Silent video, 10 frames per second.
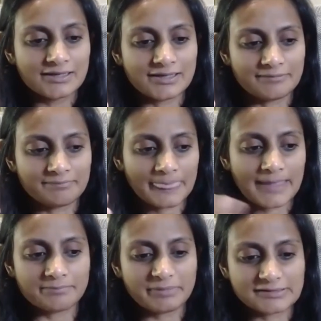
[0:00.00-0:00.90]

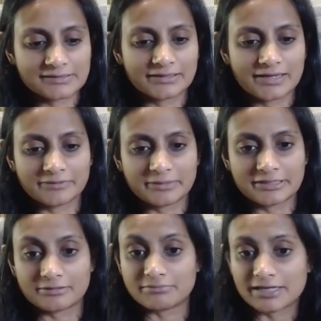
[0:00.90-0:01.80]
And basically everybody
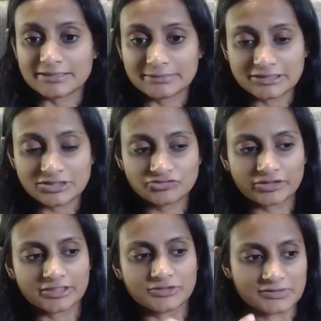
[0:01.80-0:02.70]
on my team at
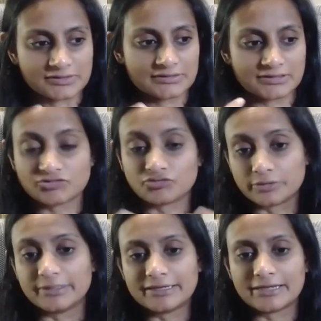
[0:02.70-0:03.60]
Different uses this
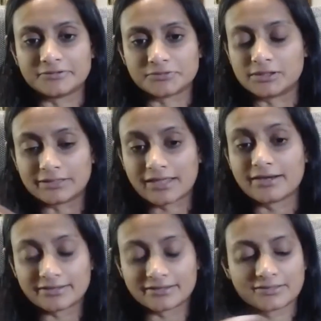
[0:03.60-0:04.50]
format now as well. And
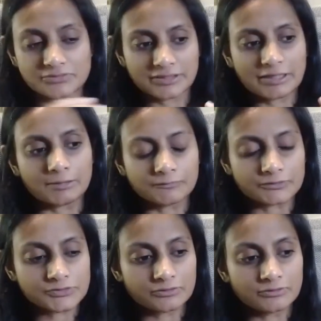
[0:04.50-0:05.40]
I think it's really helpful.
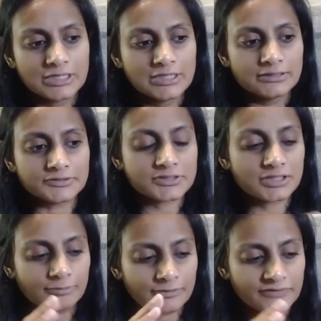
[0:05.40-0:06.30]
So there's a
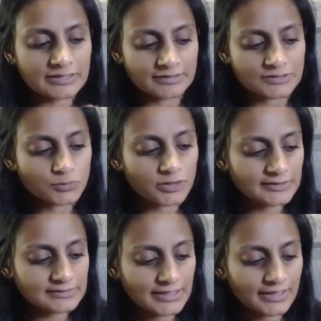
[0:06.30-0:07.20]
couple of key things. One
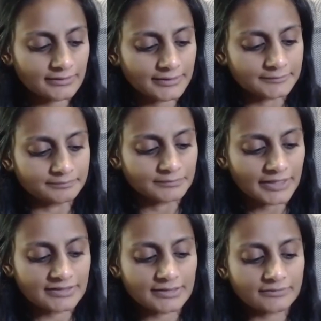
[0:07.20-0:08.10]
is that I
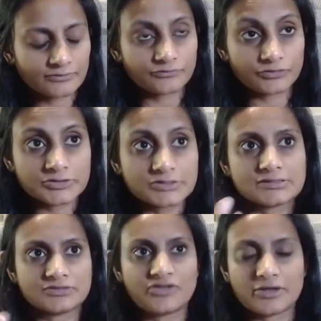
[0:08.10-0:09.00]
think first, as
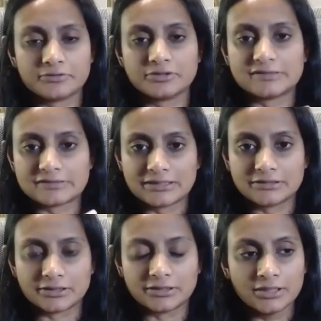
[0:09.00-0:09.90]
a founder and as a
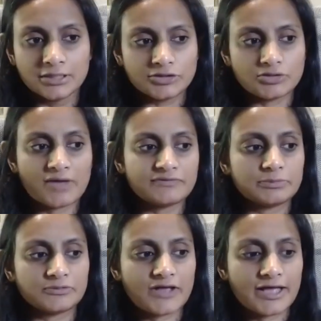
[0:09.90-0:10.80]
leader, you have to
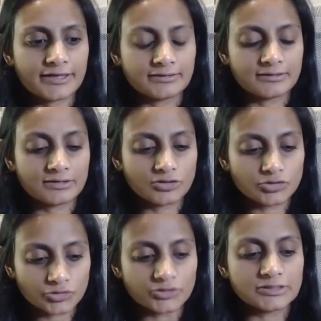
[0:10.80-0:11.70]
provide
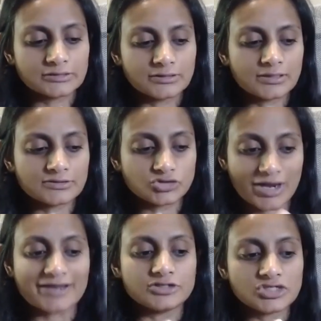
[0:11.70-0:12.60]
good
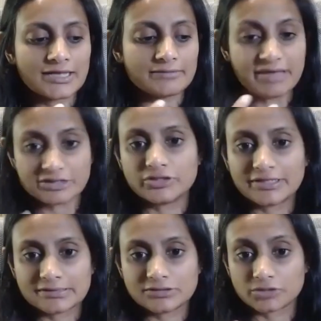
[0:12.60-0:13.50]
strategy and
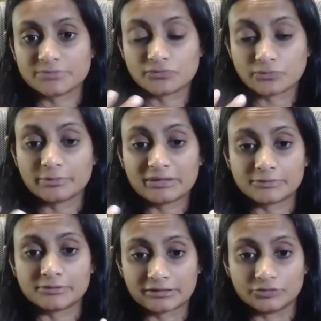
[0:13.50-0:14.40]
metrics in terms of where
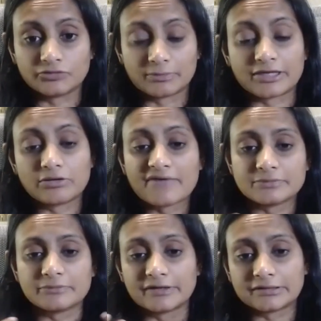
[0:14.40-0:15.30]
people can look from. Like you have to
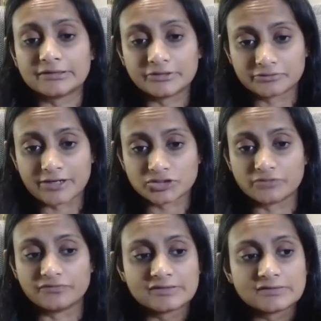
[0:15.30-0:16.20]
provide clear direction
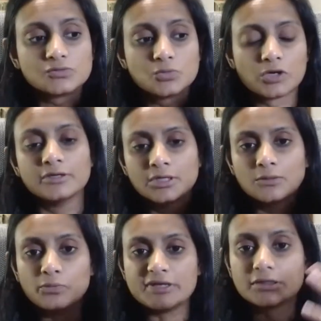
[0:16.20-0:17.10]
of this is what
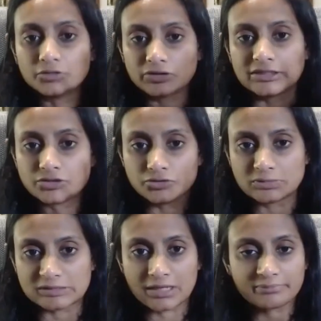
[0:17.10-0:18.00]
we are looking to do
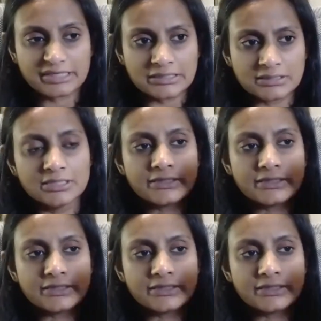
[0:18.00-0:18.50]
as a company.